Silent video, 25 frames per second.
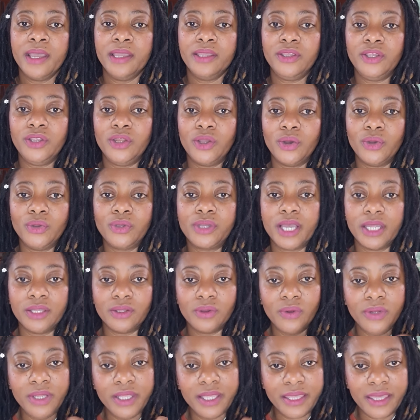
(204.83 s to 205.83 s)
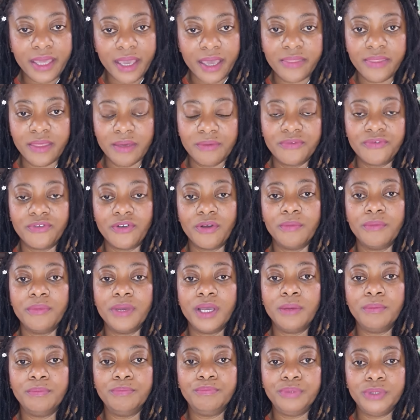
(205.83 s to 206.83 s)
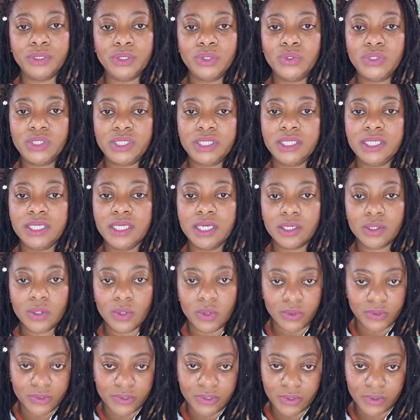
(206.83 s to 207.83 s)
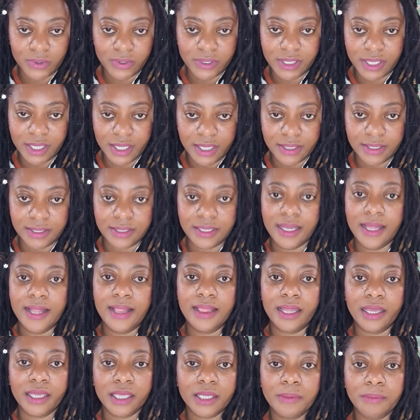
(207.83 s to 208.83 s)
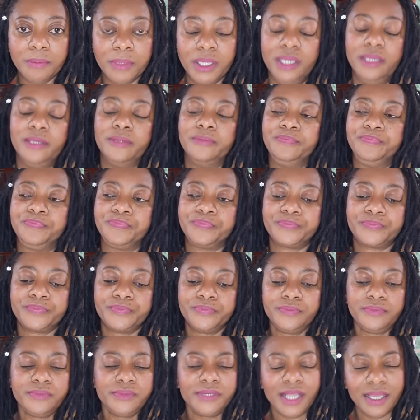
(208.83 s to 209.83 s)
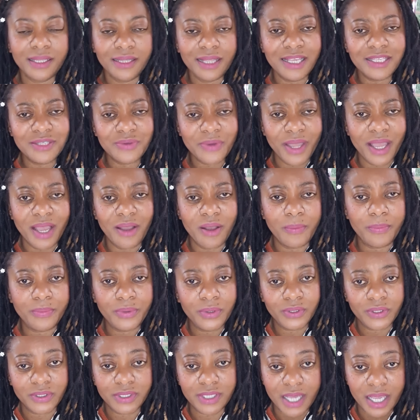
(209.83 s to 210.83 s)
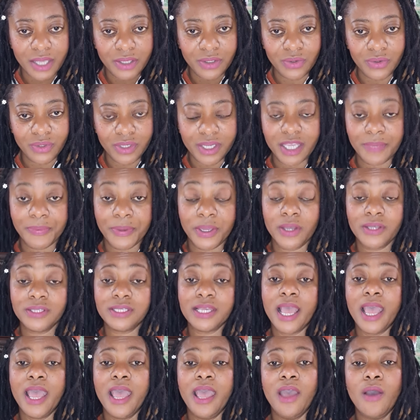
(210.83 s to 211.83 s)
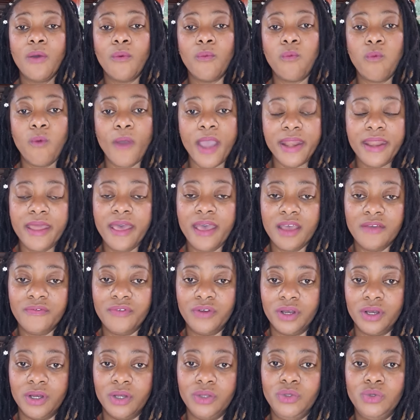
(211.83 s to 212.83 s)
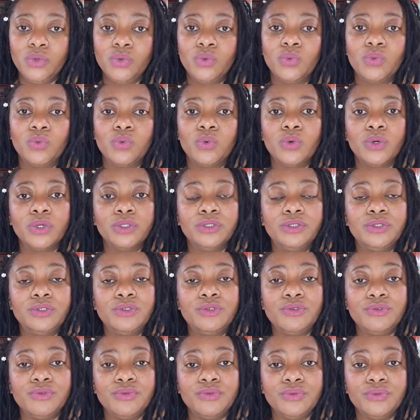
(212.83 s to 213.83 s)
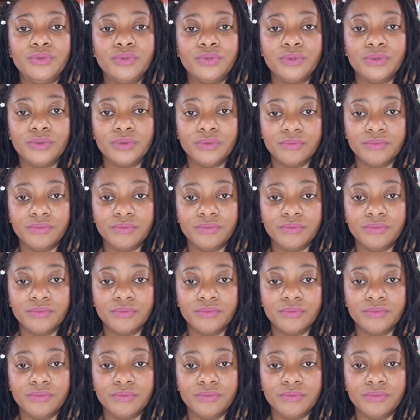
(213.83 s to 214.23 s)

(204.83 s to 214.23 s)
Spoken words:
You know, you can only get them from a beauty consultant like me. That's why our products are unique, because whenever you want to,